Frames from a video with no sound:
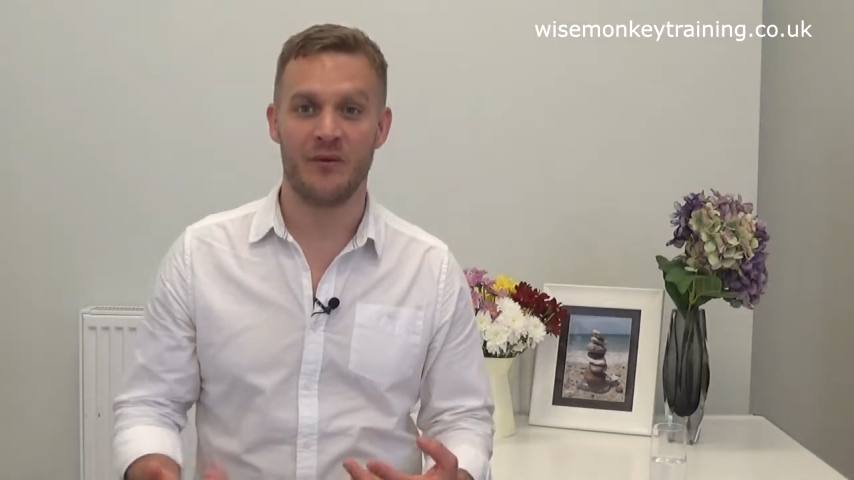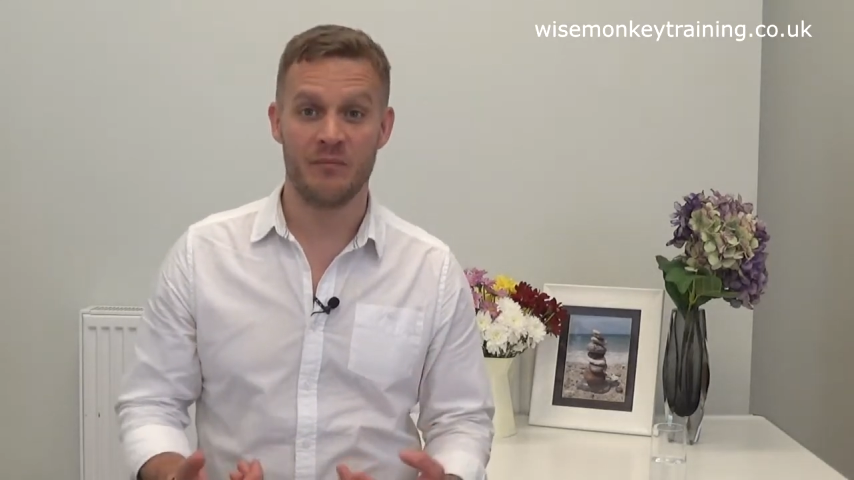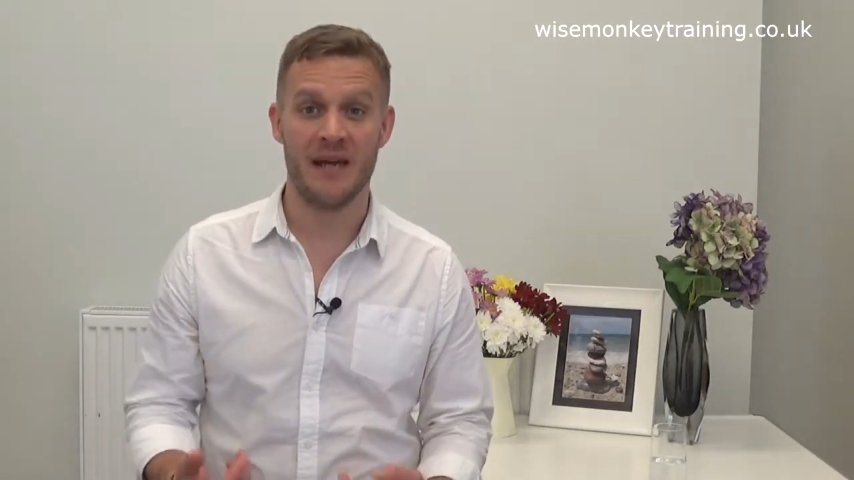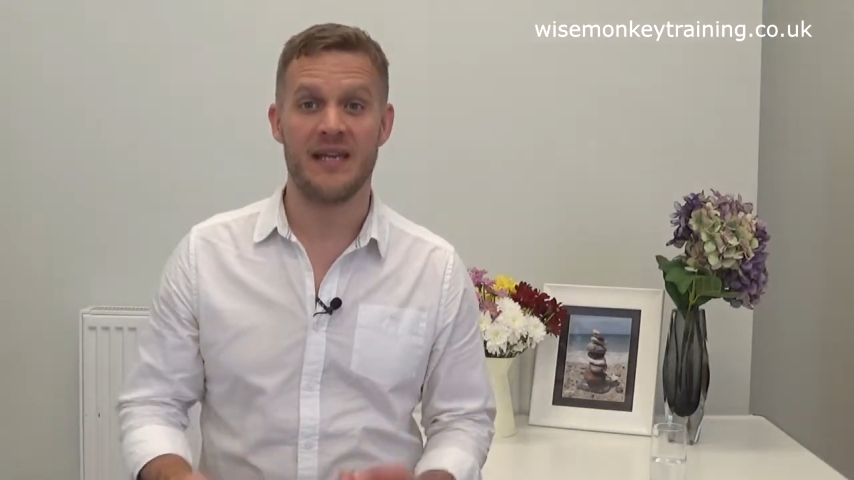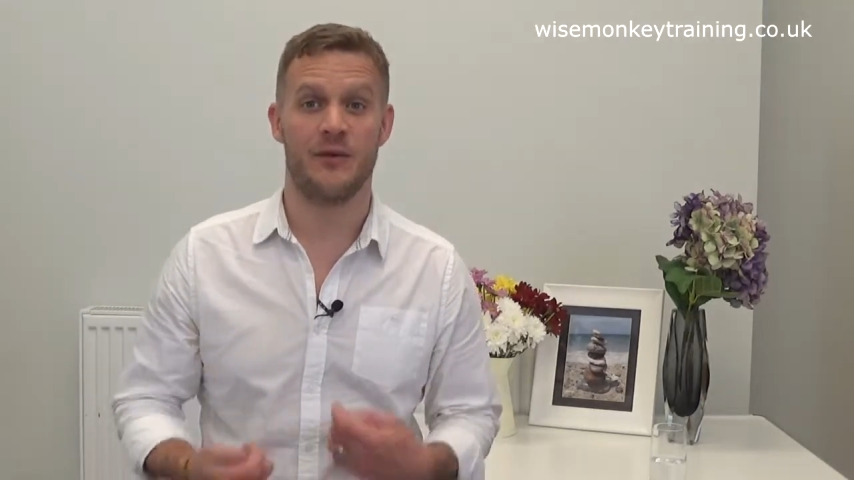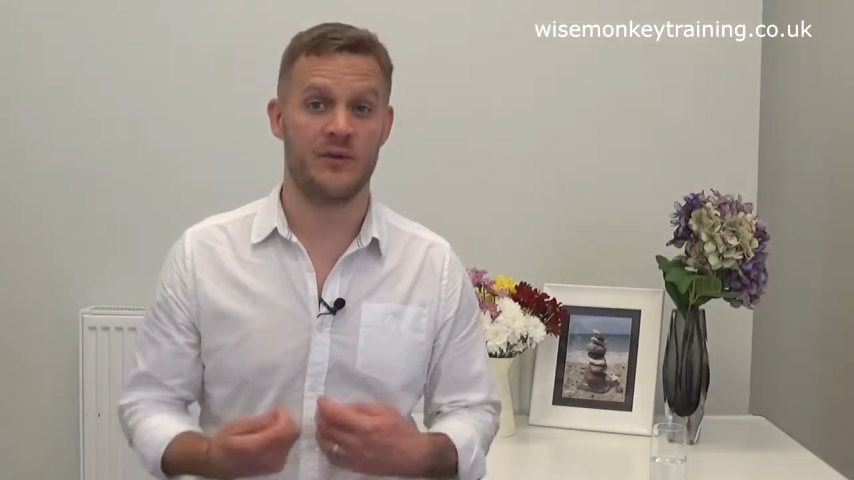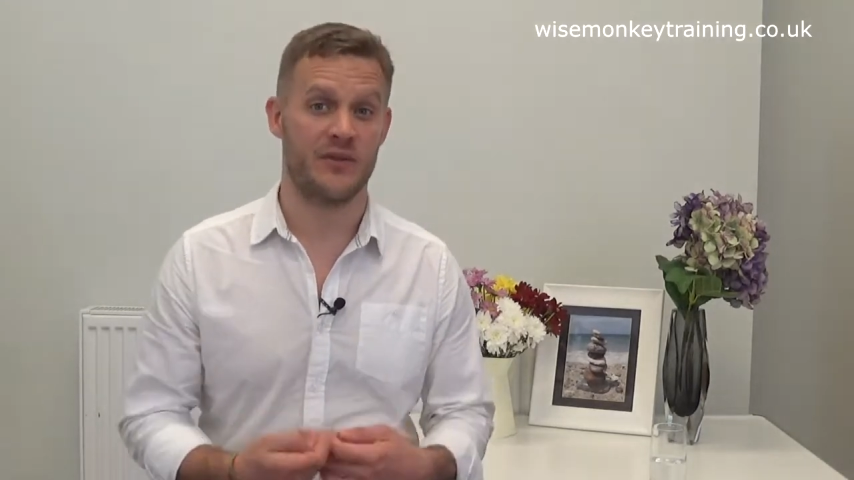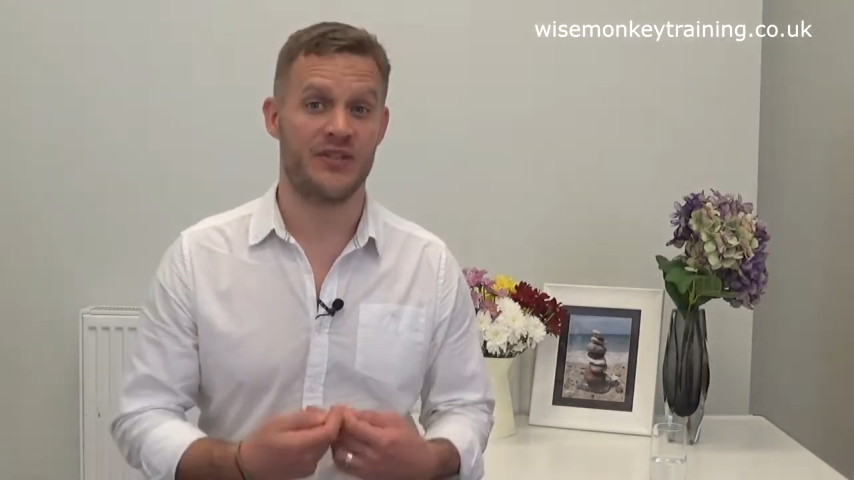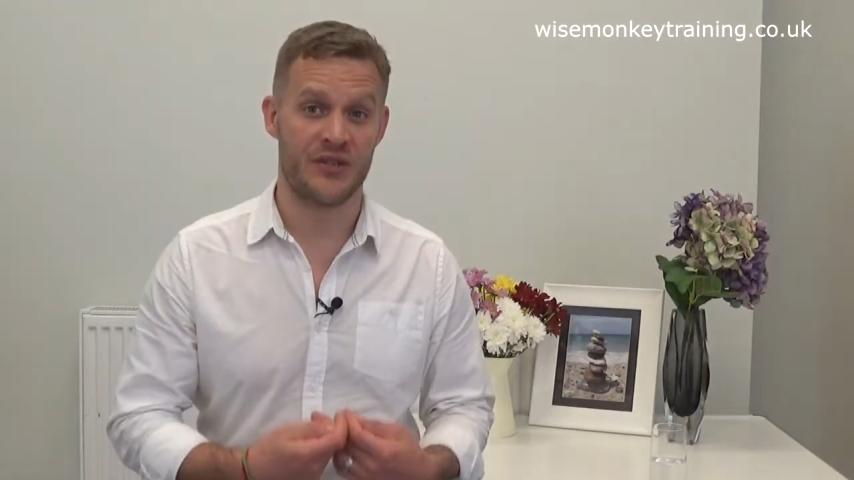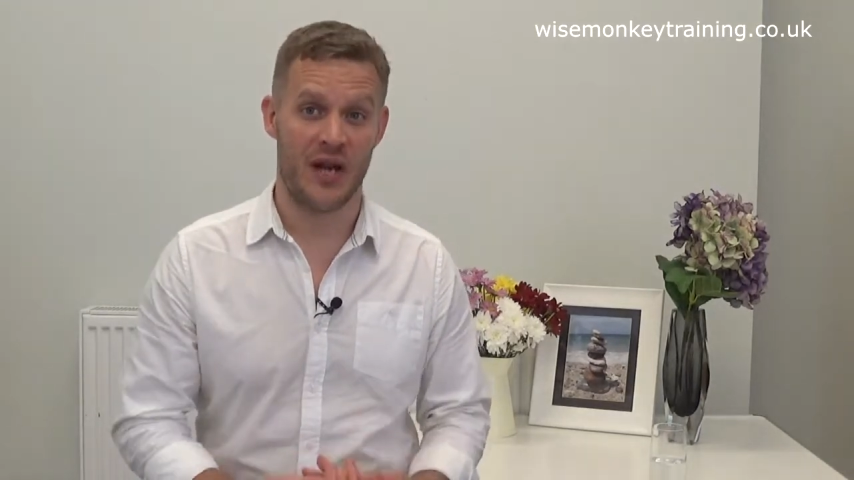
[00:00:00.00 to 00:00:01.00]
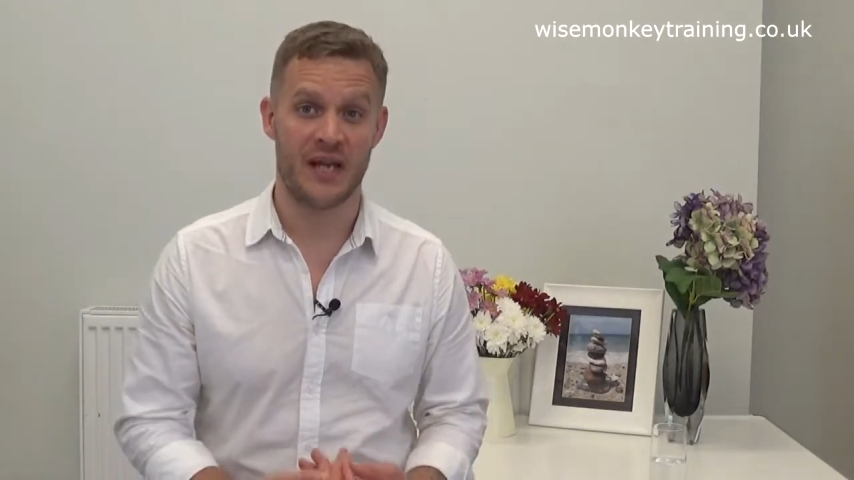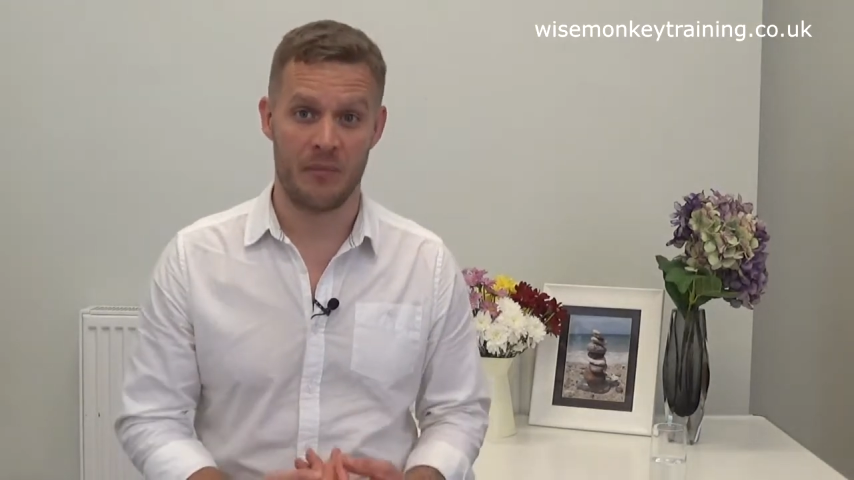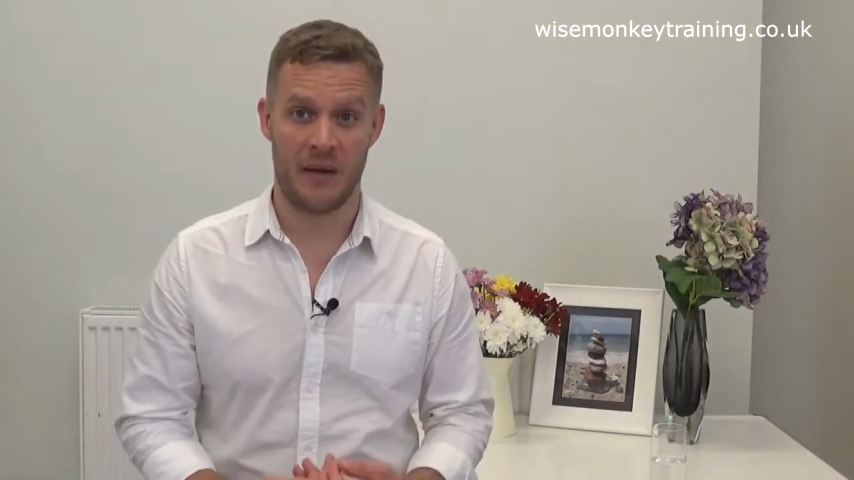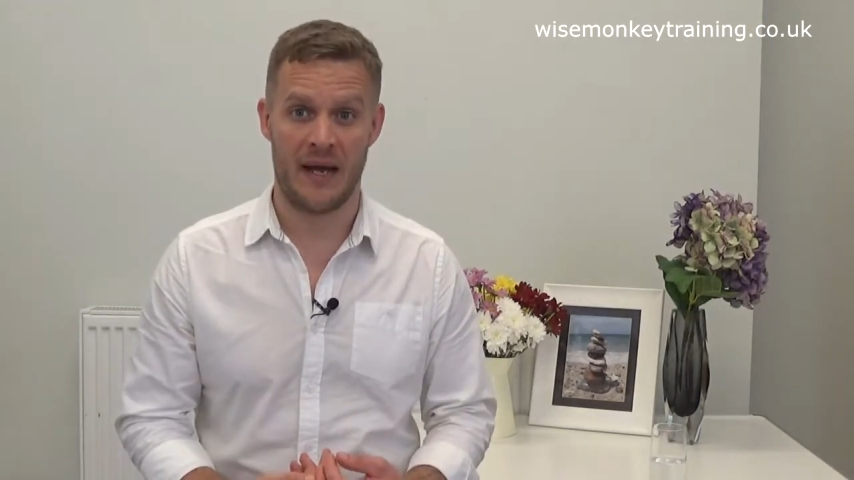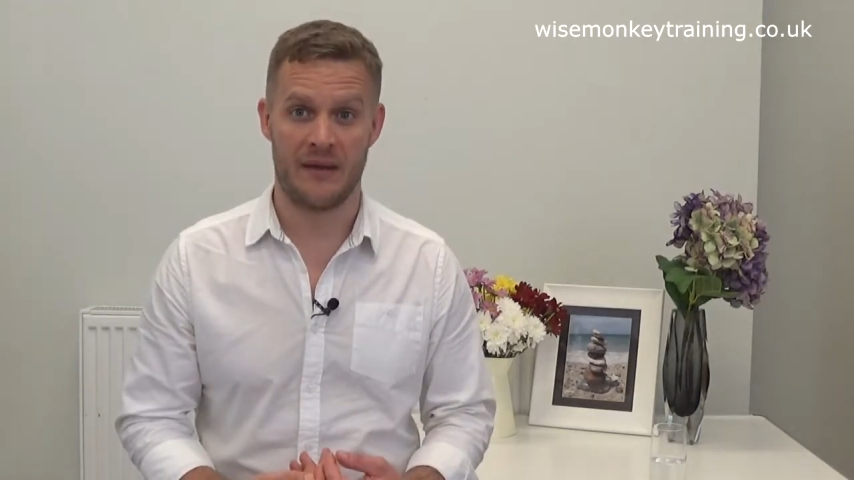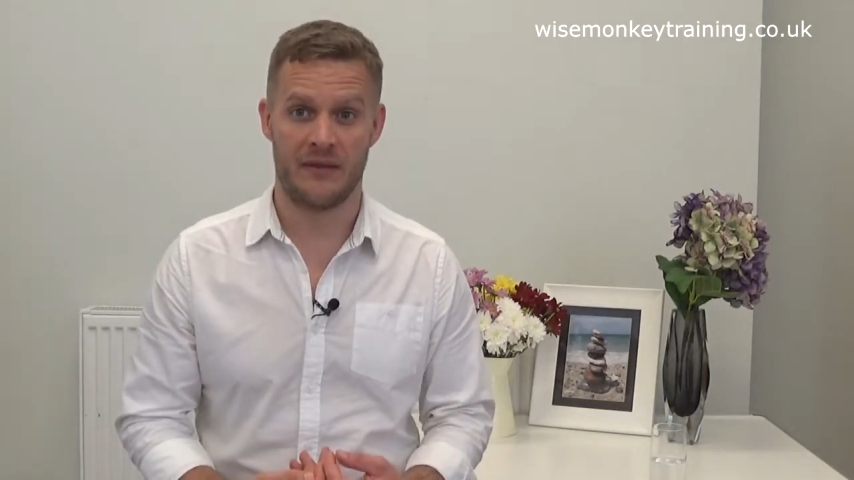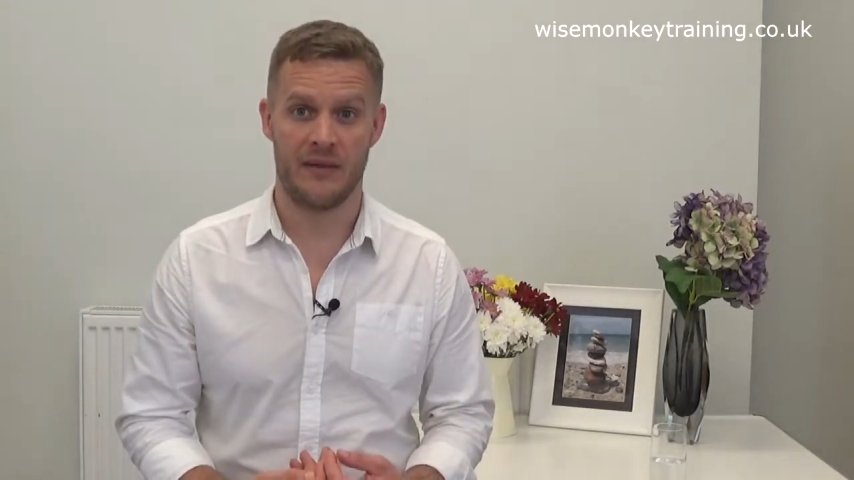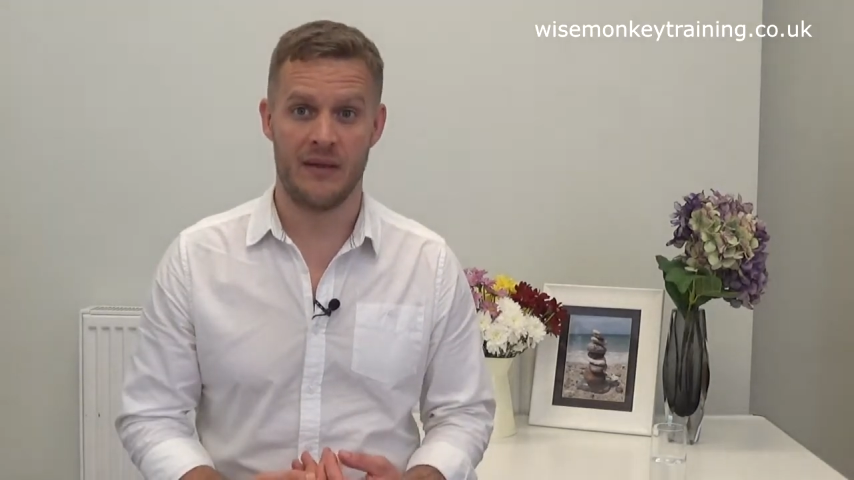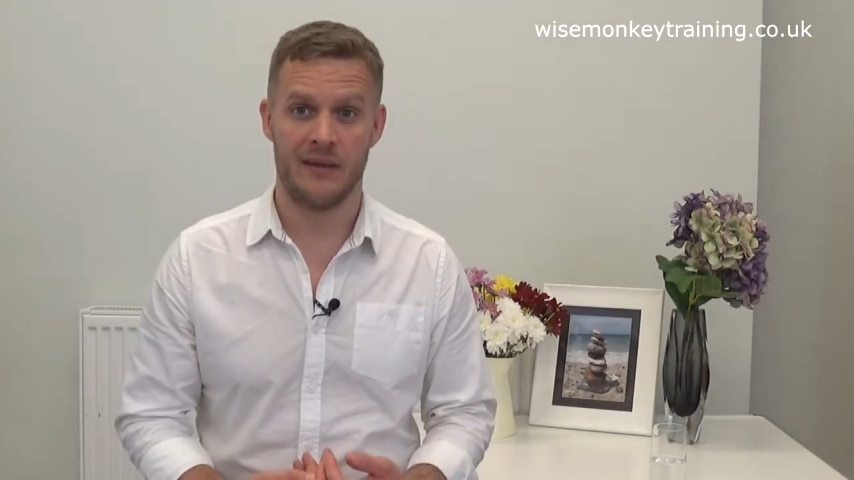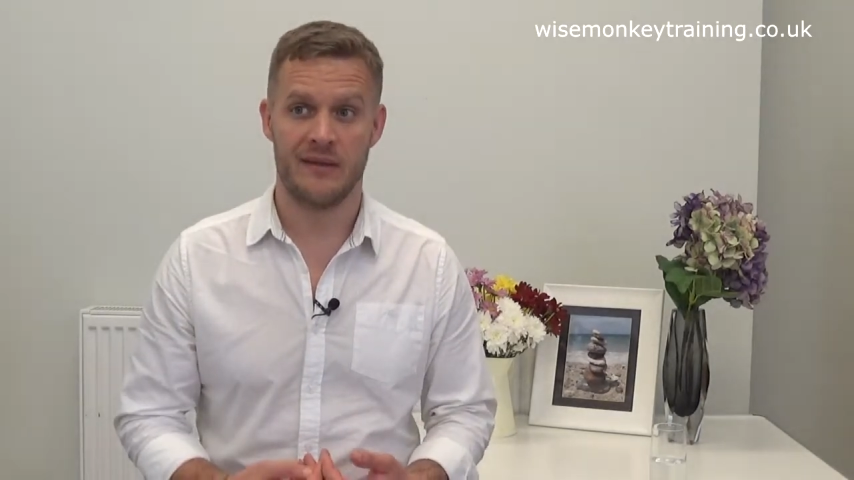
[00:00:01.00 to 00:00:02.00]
it would make you into a psychopath